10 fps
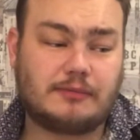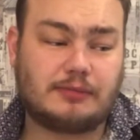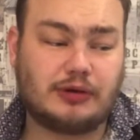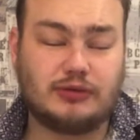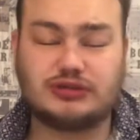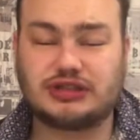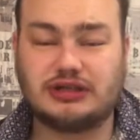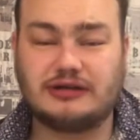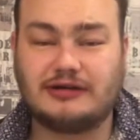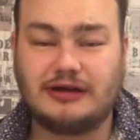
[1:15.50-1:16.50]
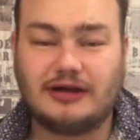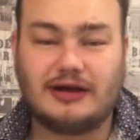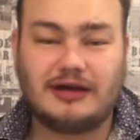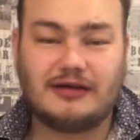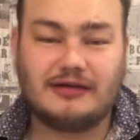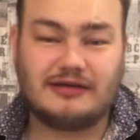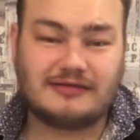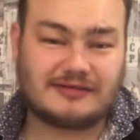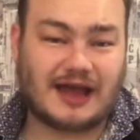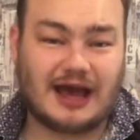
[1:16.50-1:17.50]
pollution
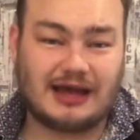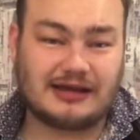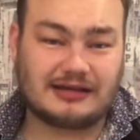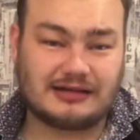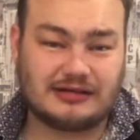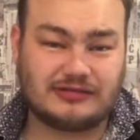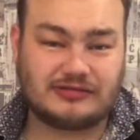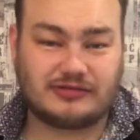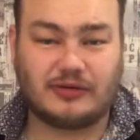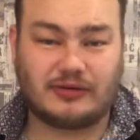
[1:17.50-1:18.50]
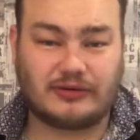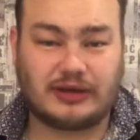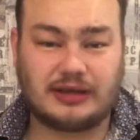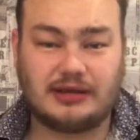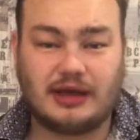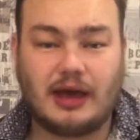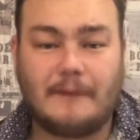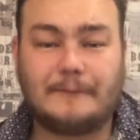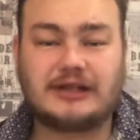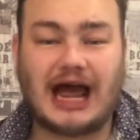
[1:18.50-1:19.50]
style story,
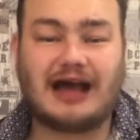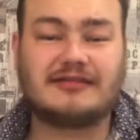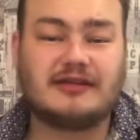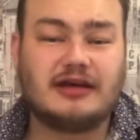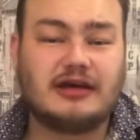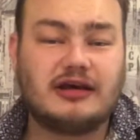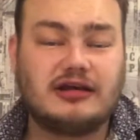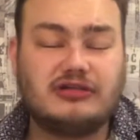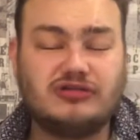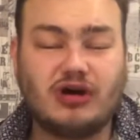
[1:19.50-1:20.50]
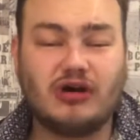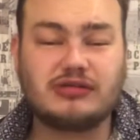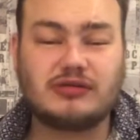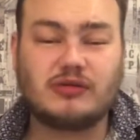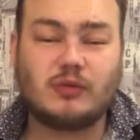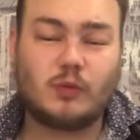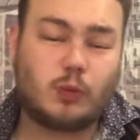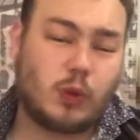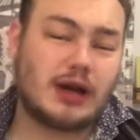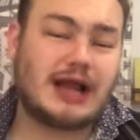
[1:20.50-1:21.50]
but has not
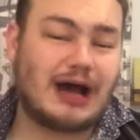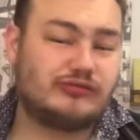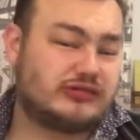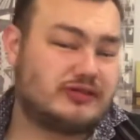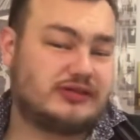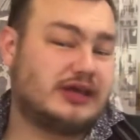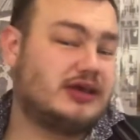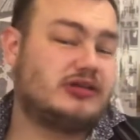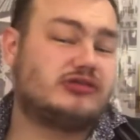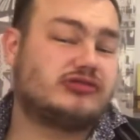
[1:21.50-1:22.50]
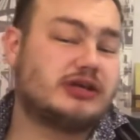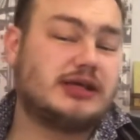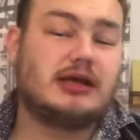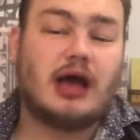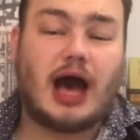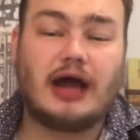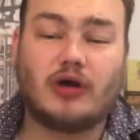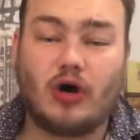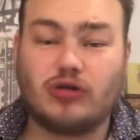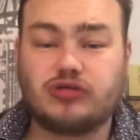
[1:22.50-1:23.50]
one ounce of the intrigue and
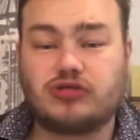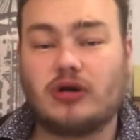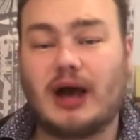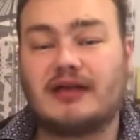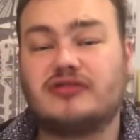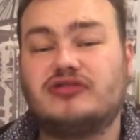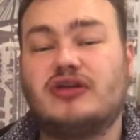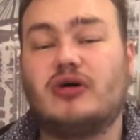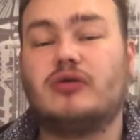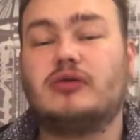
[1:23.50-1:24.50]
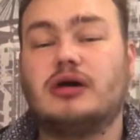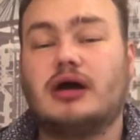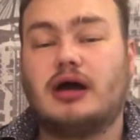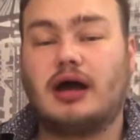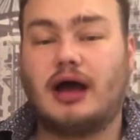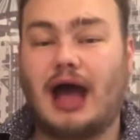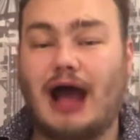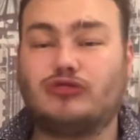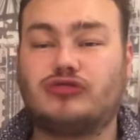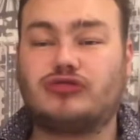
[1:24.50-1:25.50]
also has no
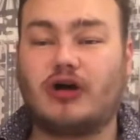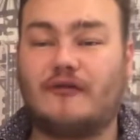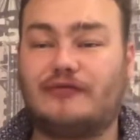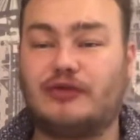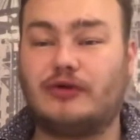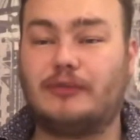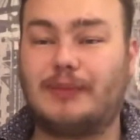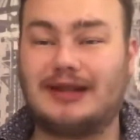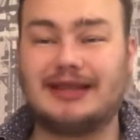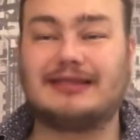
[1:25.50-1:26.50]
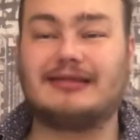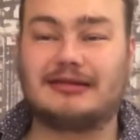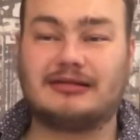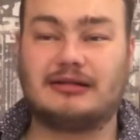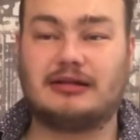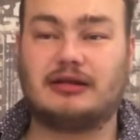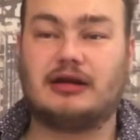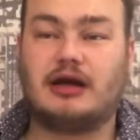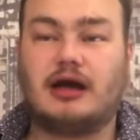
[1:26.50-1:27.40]
ounce of the political